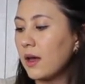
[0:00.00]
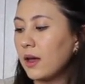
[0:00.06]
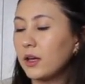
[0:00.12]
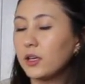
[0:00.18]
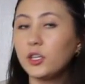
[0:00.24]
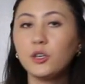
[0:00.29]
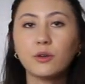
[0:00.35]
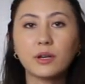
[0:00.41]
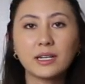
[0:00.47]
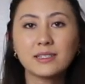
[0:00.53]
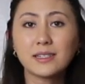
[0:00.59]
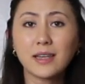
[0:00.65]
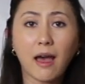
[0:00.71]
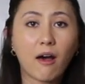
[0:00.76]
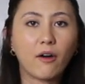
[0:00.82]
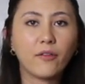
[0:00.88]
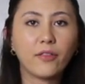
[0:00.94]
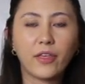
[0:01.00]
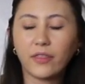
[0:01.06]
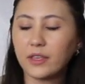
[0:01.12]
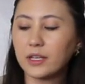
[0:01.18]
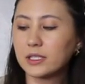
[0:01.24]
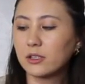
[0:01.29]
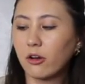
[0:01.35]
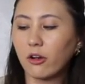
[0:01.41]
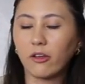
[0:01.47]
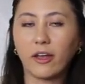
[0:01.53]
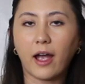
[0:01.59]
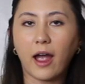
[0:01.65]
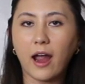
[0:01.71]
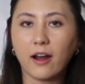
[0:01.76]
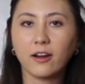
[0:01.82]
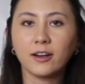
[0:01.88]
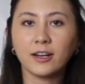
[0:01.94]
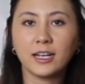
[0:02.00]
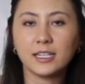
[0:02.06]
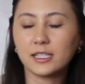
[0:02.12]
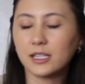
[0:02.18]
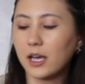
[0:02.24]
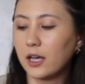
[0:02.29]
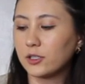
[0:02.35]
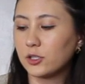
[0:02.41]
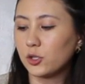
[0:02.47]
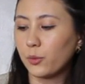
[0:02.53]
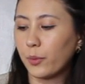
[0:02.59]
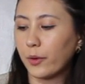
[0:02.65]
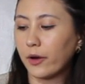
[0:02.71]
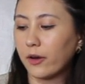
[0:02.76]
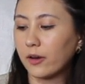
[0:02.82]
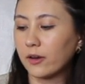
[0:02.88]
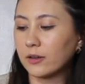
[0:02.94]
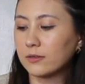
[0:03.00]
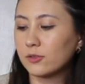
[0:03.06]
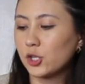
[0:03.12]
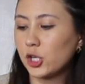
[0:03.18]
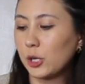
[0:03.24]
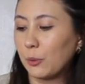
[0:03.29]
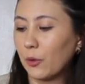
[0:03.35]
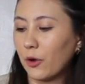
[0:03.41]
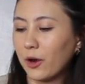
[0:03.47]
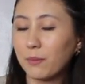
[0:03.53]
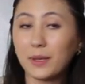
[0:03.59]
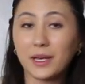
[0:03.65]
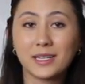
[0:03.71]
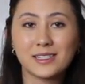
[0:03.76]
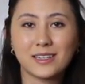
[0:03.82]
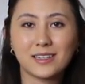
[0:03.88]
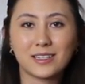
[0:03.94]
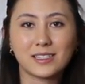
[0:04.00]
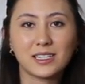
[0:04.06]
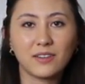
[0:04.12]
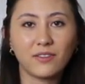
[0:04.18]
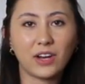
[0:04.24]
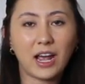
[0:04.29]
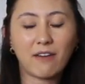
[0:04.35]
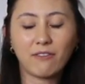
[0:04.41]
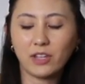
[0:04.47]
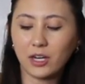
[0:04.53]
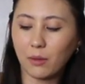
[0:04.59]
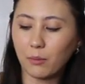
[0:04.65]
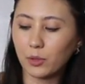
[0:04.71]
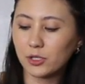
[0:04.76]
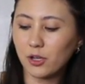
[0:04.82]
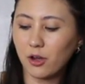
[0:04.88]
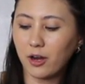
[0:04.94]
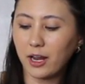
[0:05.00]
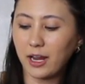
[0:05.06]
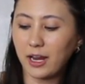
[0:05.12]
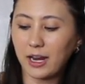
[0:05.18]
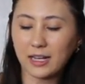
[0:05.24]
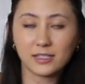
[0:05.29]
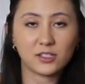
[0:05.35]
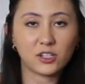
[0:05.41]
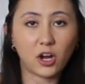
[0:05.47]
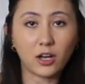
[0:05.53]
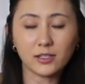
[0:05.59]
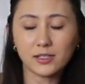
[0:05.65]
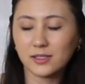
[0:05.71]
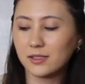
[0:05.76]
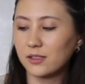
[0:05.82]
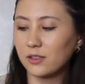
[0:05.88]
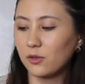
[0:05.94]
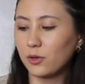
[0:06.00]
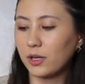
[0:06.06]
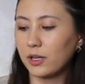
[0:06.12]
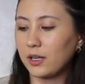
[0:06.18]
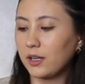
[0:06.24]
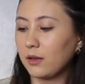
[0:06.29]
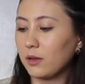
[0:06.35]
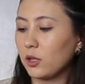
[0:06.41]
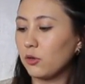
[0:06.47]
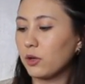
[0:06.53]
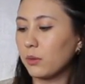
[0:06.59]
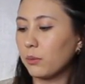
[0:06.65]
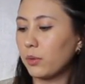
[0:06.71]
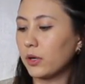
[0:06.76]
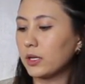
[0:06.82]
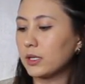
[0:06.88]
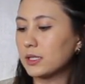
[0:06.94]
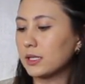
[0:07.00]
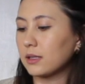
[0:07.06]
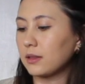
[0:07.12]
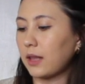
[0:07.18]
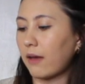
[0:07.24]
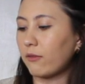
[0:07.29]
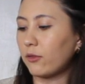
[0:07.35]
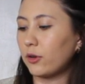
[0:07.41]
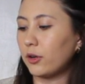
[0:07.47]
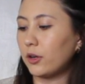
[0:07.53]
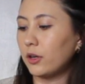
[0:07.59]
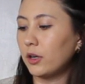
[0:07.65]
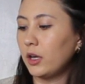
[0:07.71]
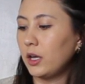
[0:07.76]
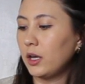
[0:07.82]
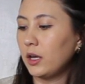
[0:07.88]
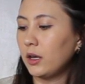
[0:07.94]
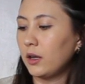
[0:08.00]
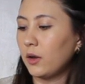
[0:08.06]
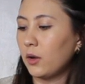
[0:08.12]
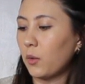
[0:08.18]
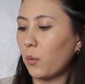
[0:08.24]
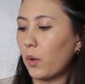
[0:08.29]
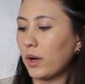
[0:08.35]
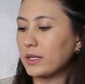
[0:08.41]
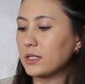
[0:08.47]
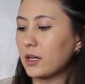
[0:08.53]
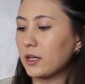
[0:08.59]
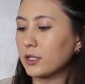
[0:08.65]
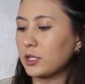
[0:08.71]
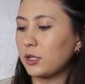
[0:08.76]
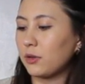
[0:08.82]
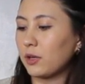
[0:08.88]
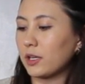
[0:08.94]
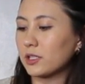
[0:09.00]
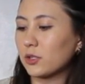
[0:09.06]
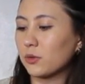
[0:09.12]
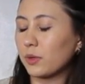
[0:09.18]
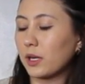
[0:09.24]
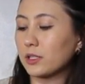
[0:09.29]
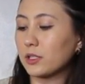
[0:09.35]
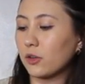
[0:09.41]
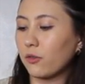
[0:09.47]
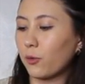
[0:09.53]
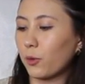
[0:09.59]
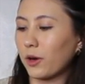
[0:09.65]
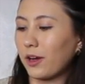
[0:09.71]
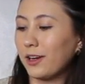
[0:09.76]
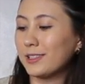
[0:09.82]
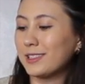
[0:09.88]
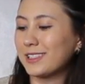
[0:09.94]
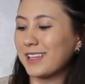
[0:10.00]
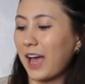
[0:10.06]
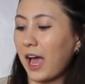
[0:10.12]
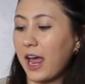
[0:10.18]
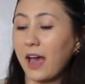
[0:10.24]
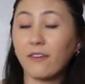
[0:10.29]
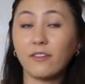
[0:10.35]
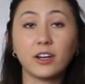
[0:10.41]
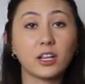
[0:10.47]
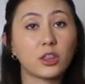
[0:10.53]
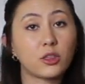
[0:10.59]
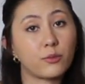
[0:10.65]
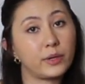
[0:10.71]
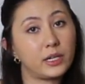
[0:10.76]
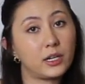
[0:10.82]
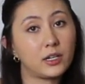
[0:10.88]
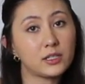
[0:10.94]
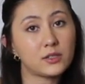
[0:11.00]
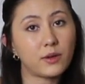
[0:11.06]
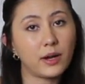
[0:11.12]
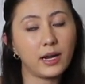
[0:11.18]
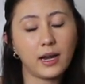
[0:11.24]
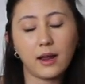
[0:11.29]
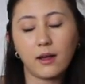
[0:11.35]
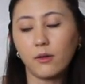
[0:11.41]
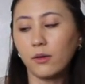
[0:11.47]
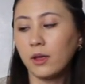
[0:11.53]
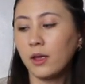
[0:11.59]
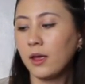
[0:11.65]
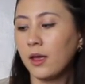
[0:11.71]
You can tell that this curling iron is a super cheap one because it doesn't even have the numbers on it. It has dots. You can put it to level 1 dot, 2 dots, 3 dots, or 4 dots. I have it at 3 dots right now.